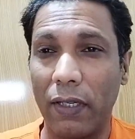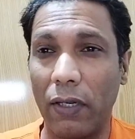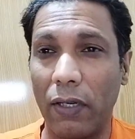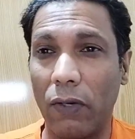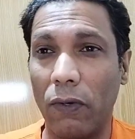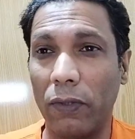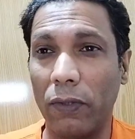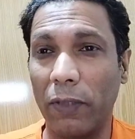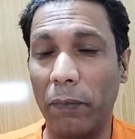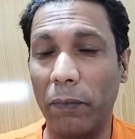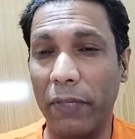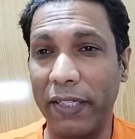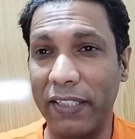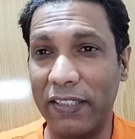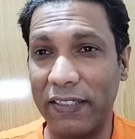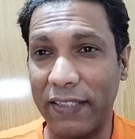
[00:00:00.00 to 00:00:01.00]
Now, the
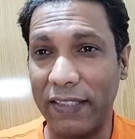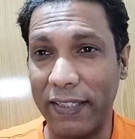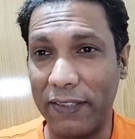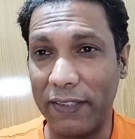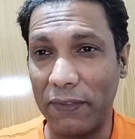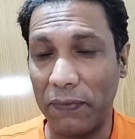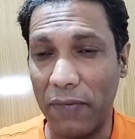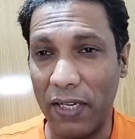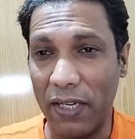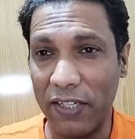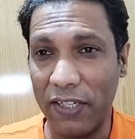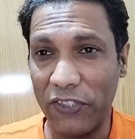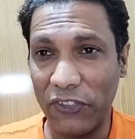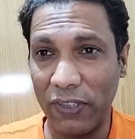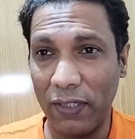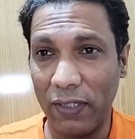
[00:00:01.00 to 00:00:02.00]
bridge is
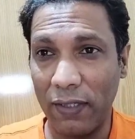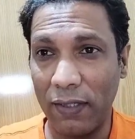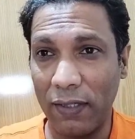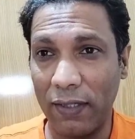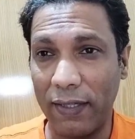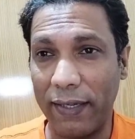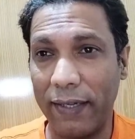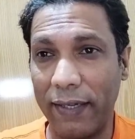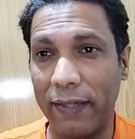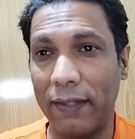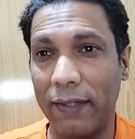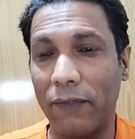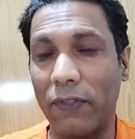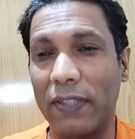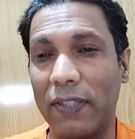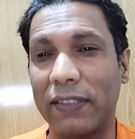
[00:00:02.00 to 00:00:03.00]
functional,
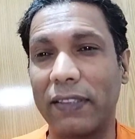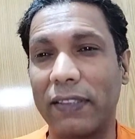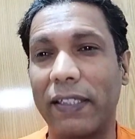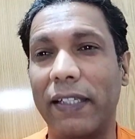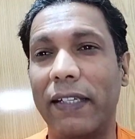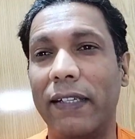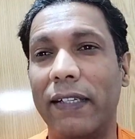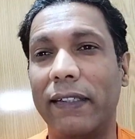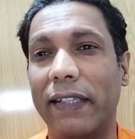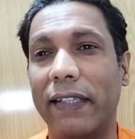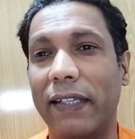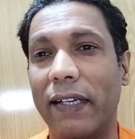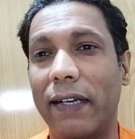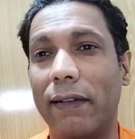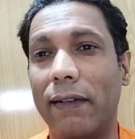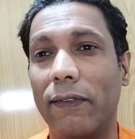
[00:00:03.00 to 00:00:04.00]
and once again,
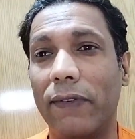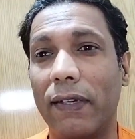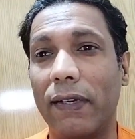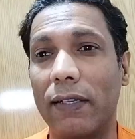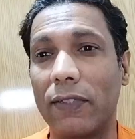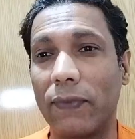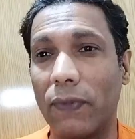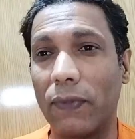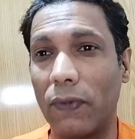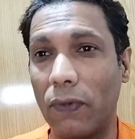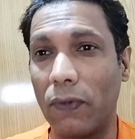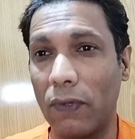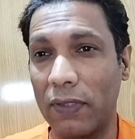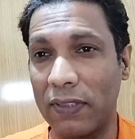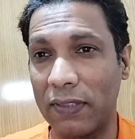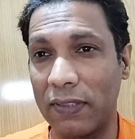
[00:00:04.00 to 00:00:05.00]
Tigray Defense
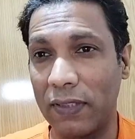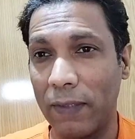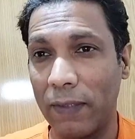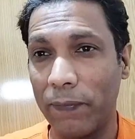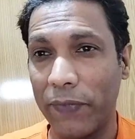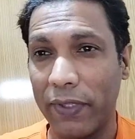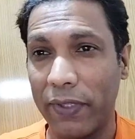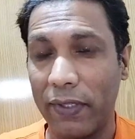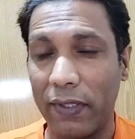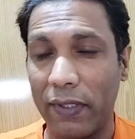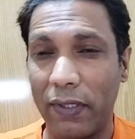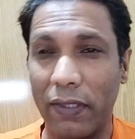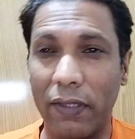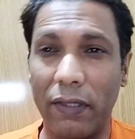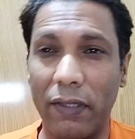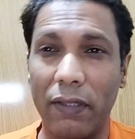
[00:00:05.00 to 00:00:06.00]
Force
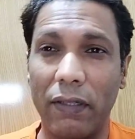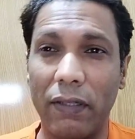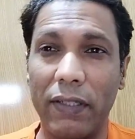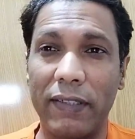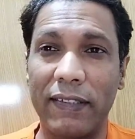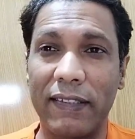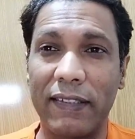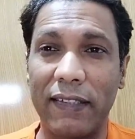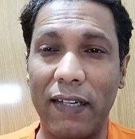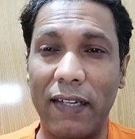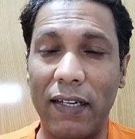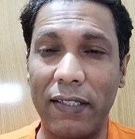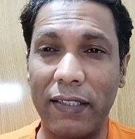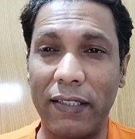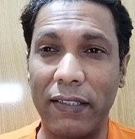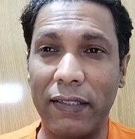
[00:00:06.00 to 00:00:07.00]
is
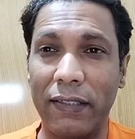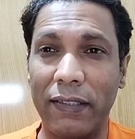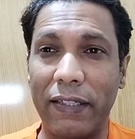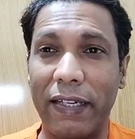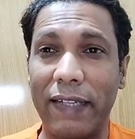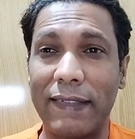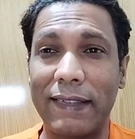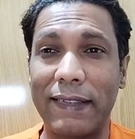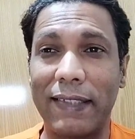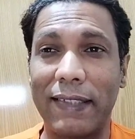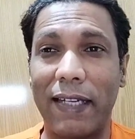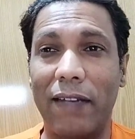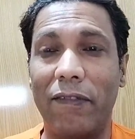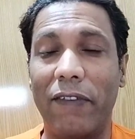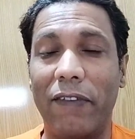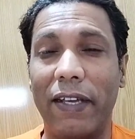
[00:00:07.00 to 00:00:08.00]
starting its
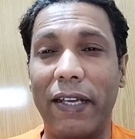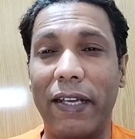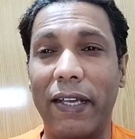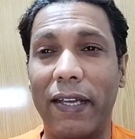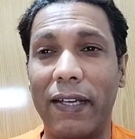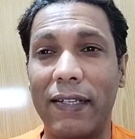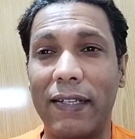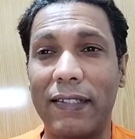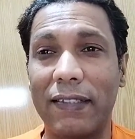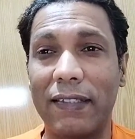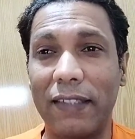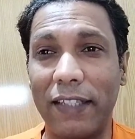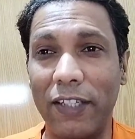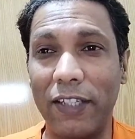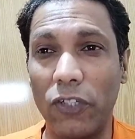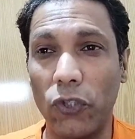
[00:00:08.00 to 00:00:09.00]
advance
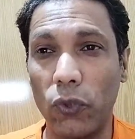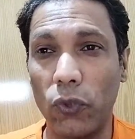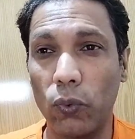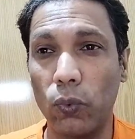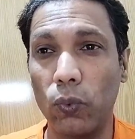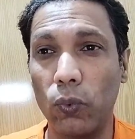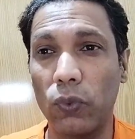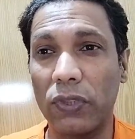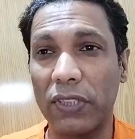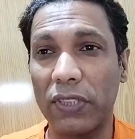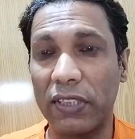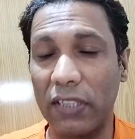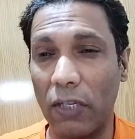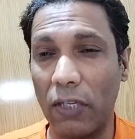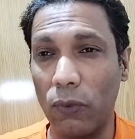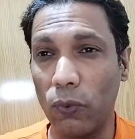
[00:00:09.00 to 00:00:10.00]
into
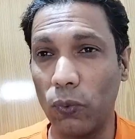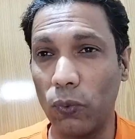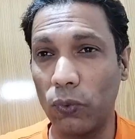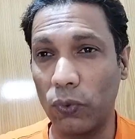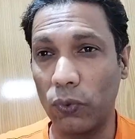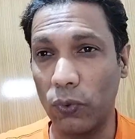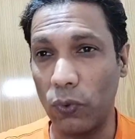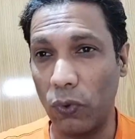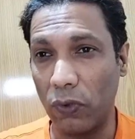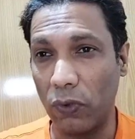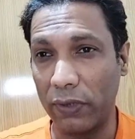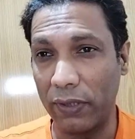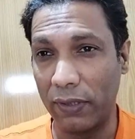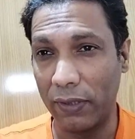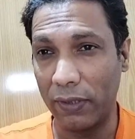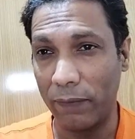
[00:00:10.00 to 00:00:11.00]
South
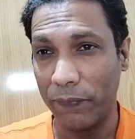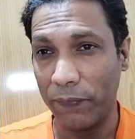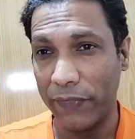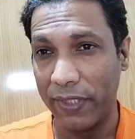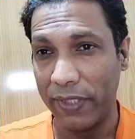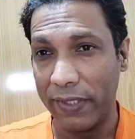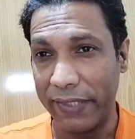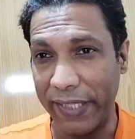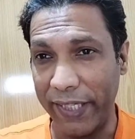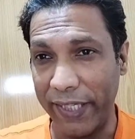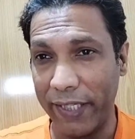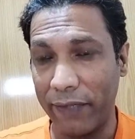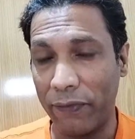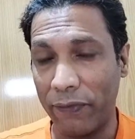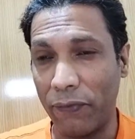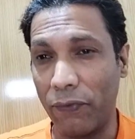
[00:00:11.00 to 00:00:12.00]
Gondar.
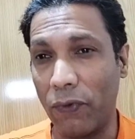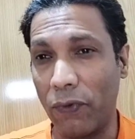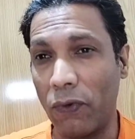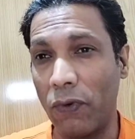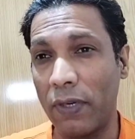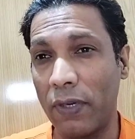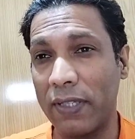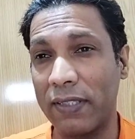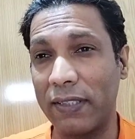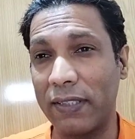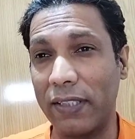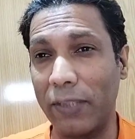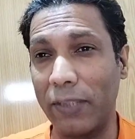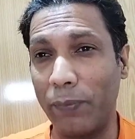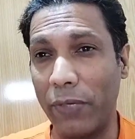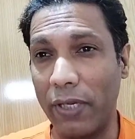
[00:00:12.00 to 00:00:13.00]
TDF wants
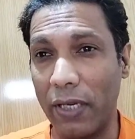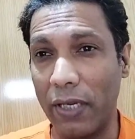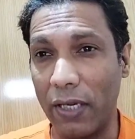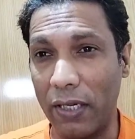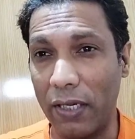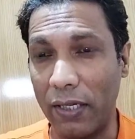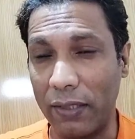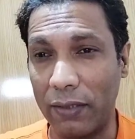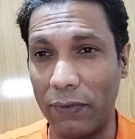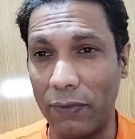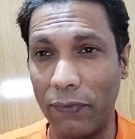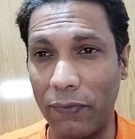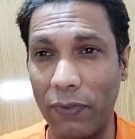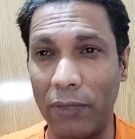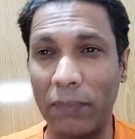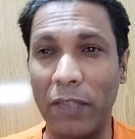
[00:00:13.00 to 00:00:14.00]
Ibnat.
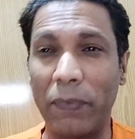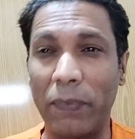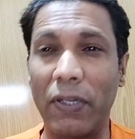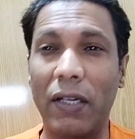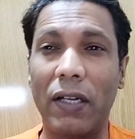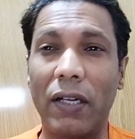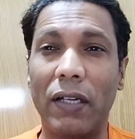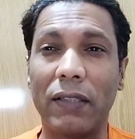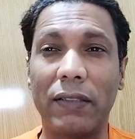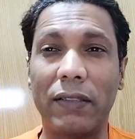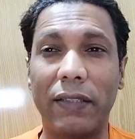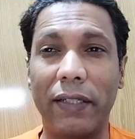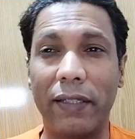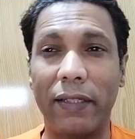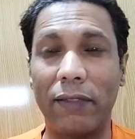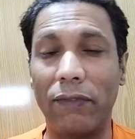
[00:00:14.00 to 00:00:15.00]
From Ibnat,
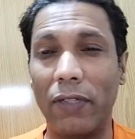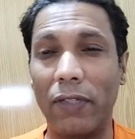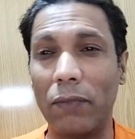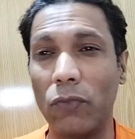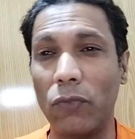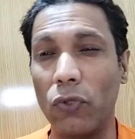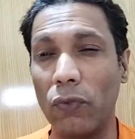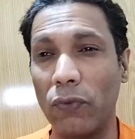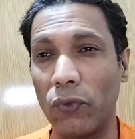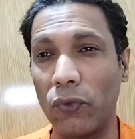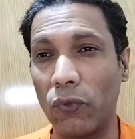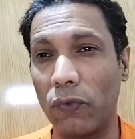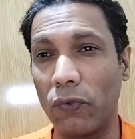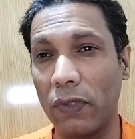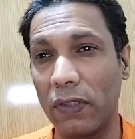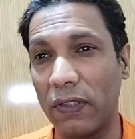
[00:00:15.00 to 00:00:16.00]
it will move
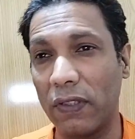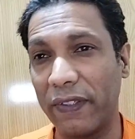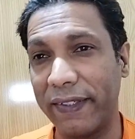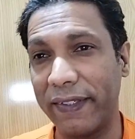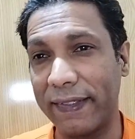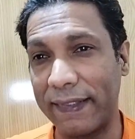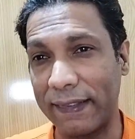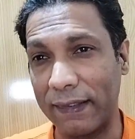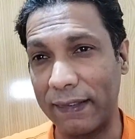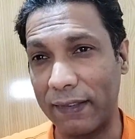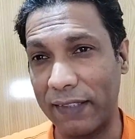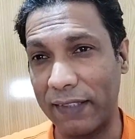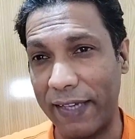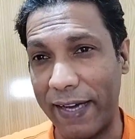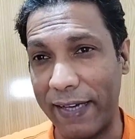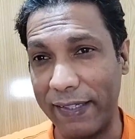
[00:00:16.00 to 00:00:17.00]
towards
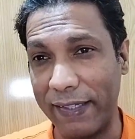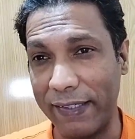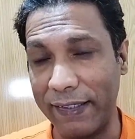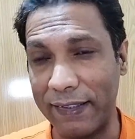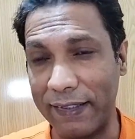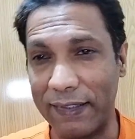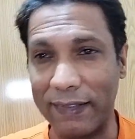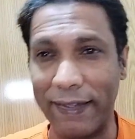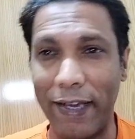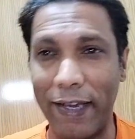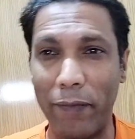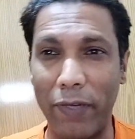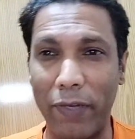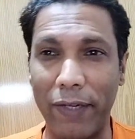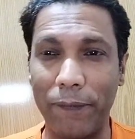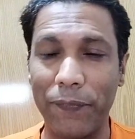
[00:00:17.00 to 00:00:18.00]
Addis
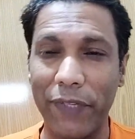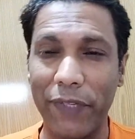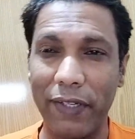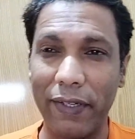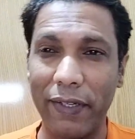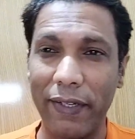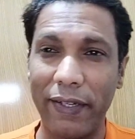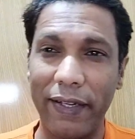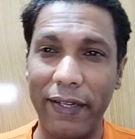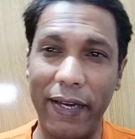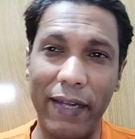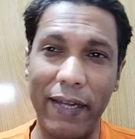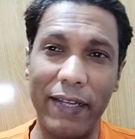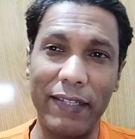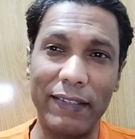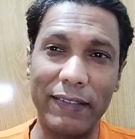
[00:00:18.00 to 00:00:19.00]
Zaman.
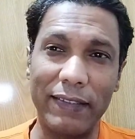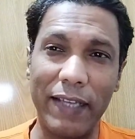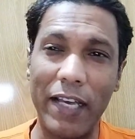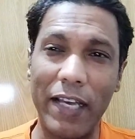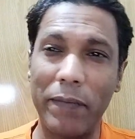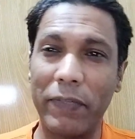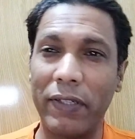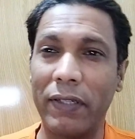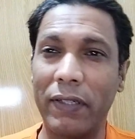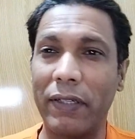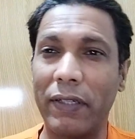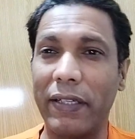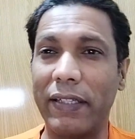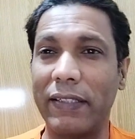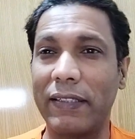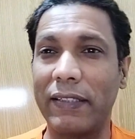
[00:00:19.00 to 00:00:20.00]
Addis Zaman
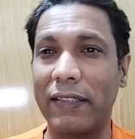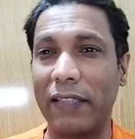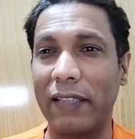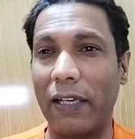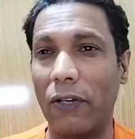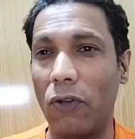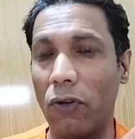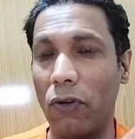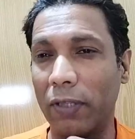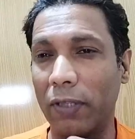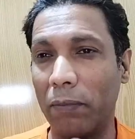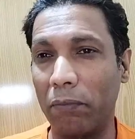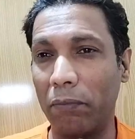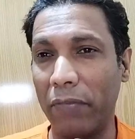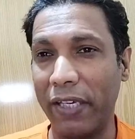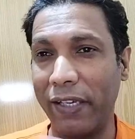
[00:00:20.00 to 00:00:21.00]
is along
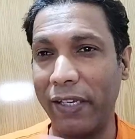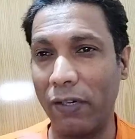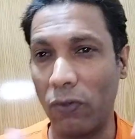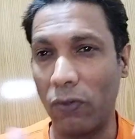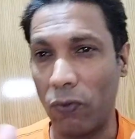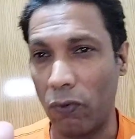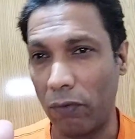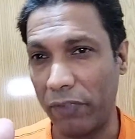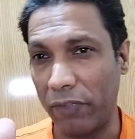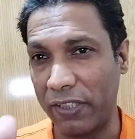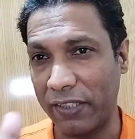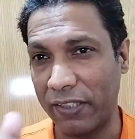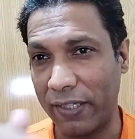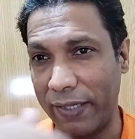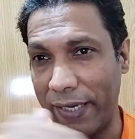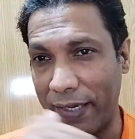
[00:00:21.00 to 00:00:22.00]
the main road
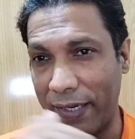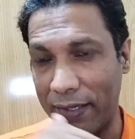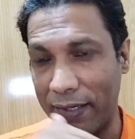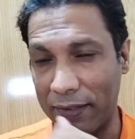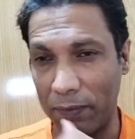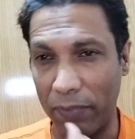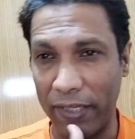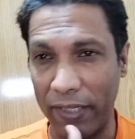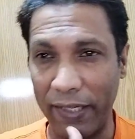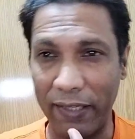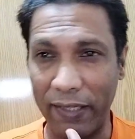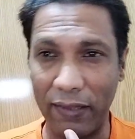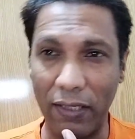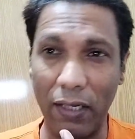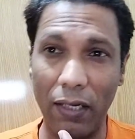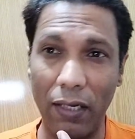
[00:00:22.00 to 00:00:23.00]
which connects
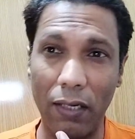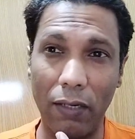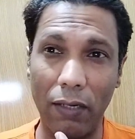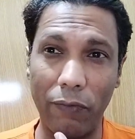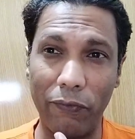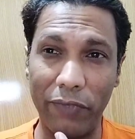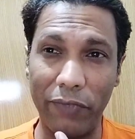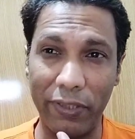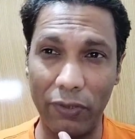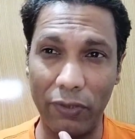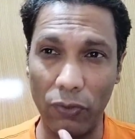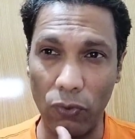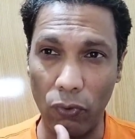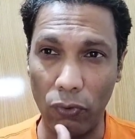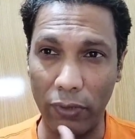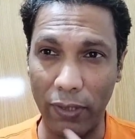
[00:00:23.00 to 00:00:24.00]
Bahirdar with
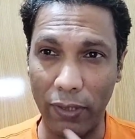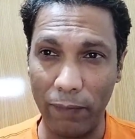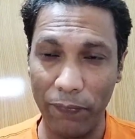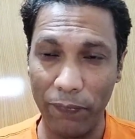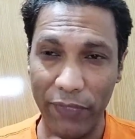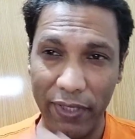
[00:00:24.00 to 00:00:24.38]
Gondar.